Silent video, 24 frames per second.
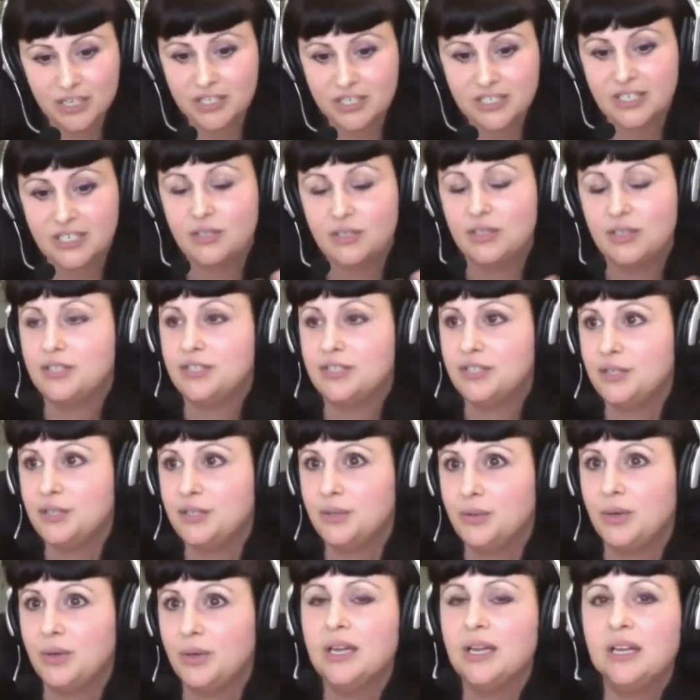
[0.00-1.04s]
projects that you can do.
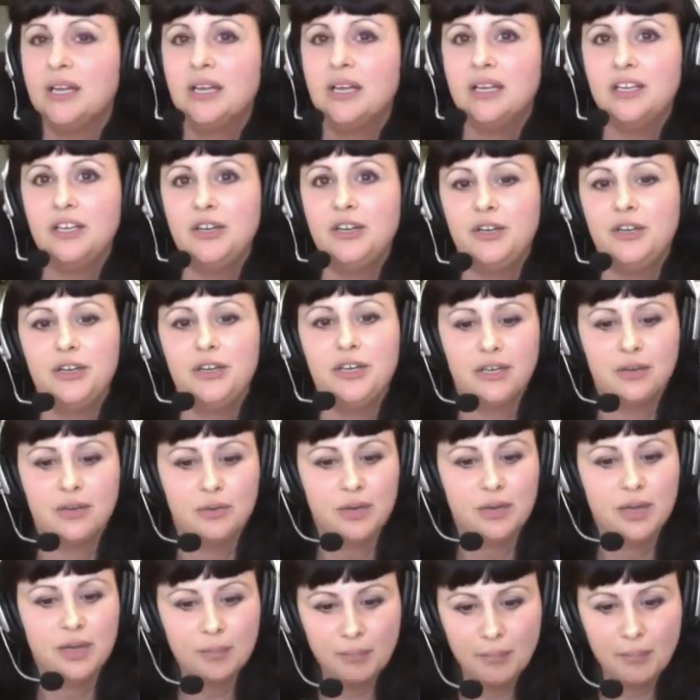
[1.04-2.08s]
You know, you
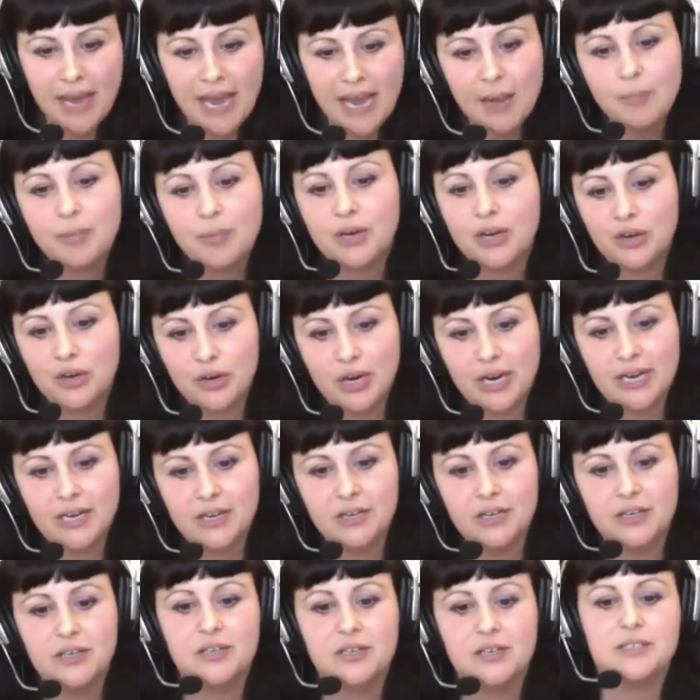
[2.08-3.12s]
can map
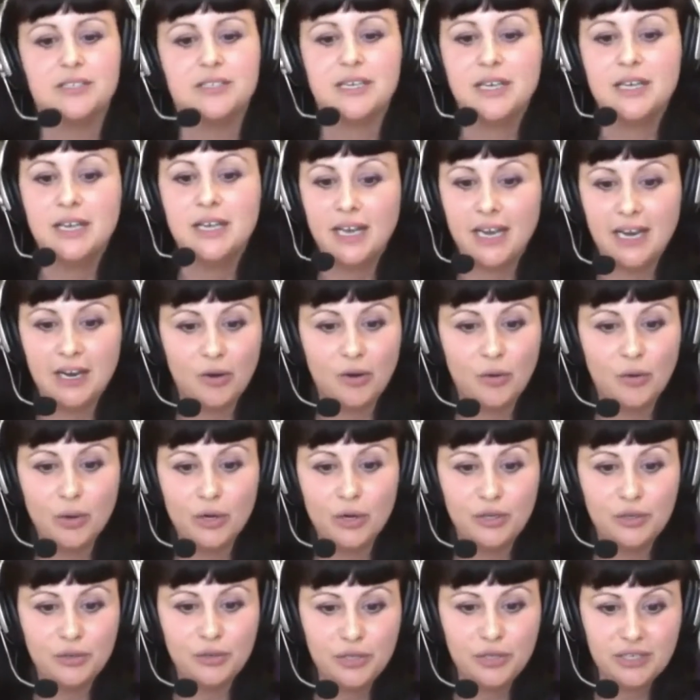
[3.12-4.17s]
craters, eh, or
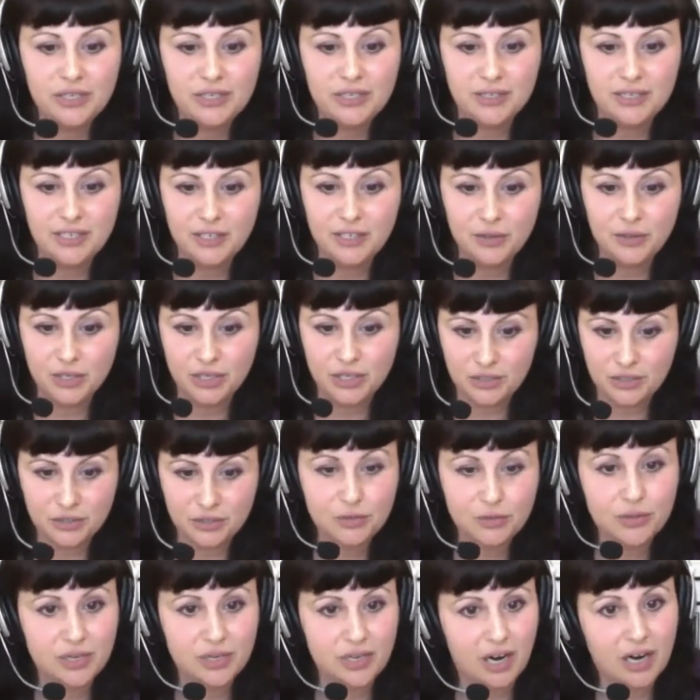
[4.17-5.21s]
you could, you know,
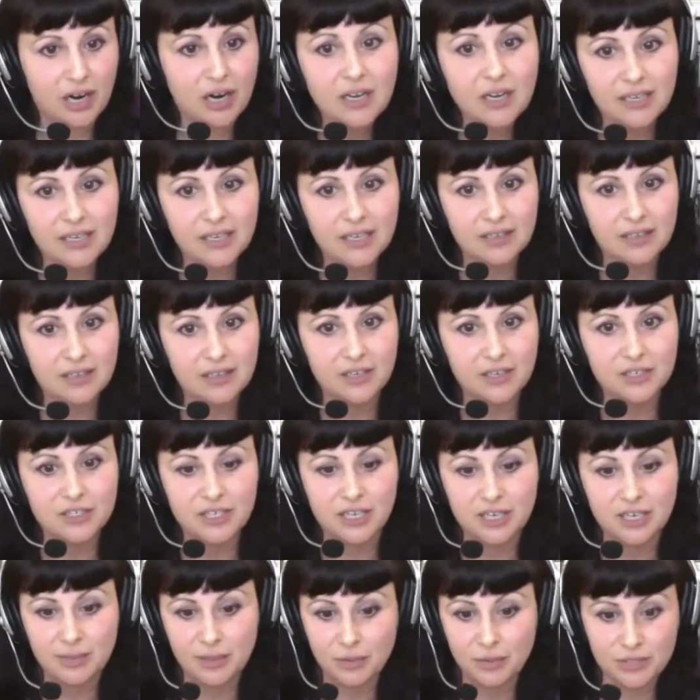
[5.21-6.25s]
do the gardening like you're
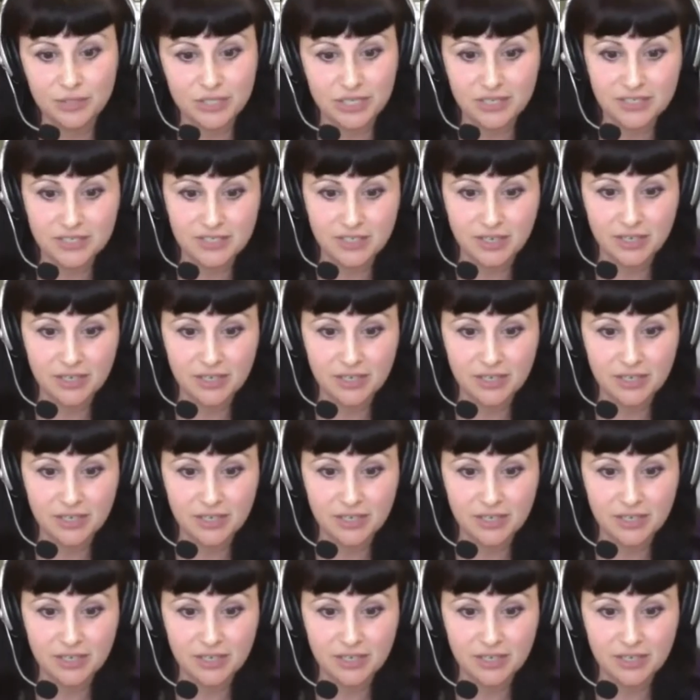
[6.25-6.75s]
talking about, which I